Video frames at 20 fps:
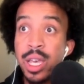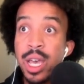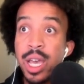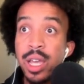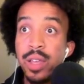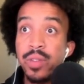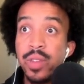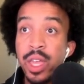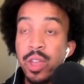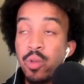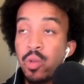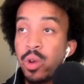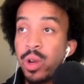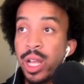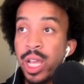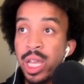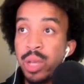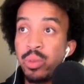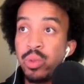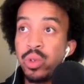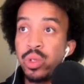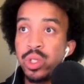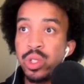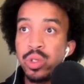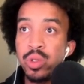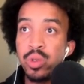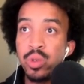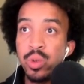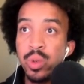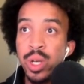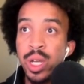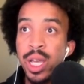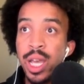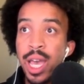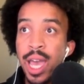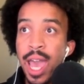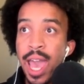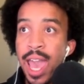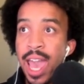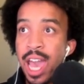they weren't able to
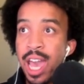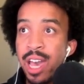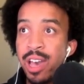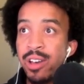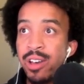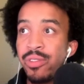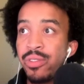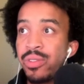have